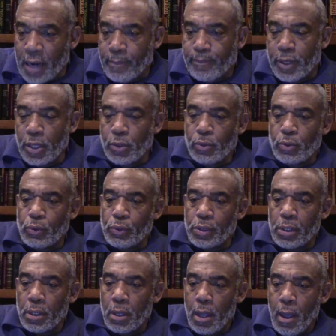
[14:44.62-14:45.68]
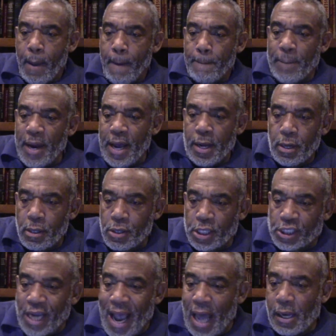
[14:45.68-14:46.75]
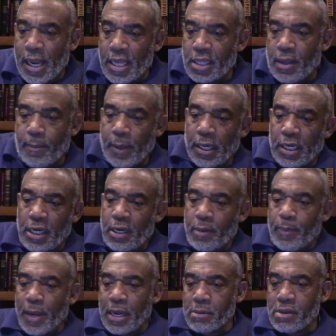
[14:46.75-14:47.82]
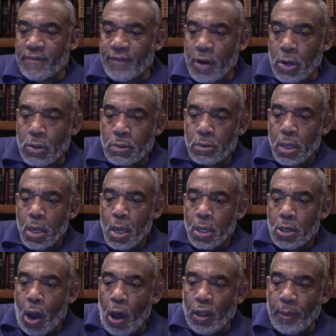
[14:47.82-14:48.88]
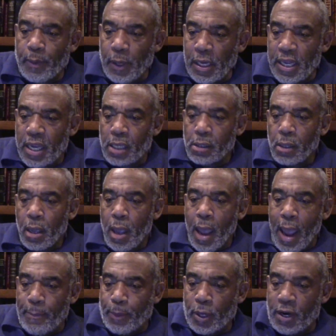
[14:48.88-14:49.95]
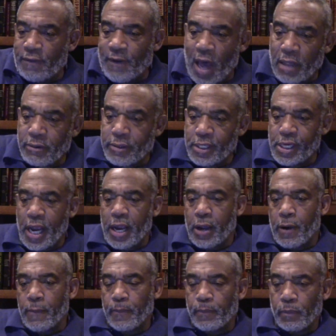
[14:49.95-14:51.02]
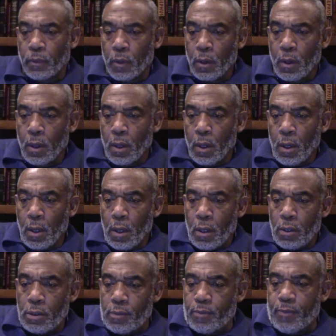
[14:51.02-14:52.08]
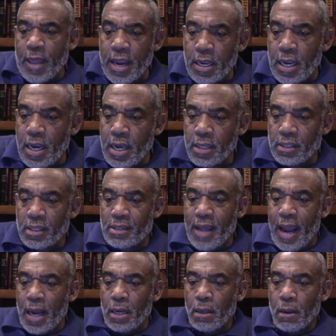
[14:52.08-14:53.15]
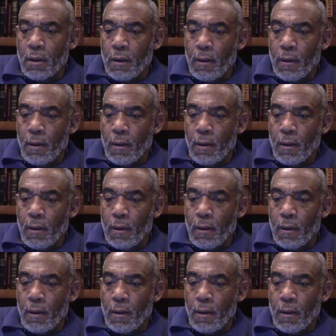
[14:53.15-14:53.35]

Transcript: abused, but the child had the ability to pick up the phone, call the police, and put her father in jail. Thing is that